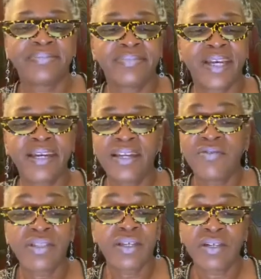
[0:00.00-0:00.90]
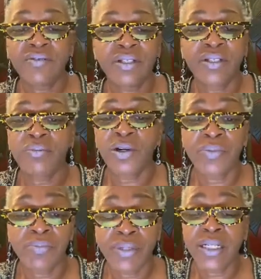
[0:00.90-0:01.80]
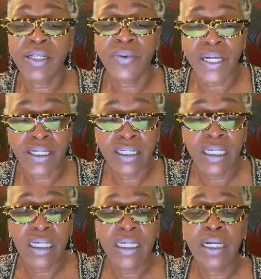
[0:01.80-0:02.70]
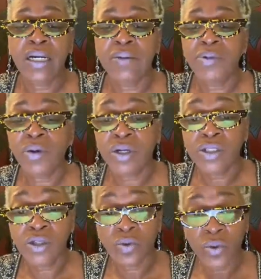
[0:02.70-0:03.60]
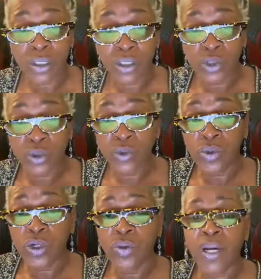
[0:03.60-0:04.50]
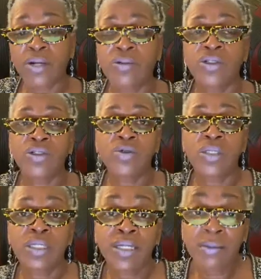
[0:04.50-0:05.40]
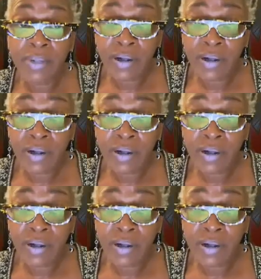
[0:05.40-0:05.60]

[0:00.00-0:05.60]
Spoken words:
can't even think of it in the moment. But anyway, you also want to know how to use the email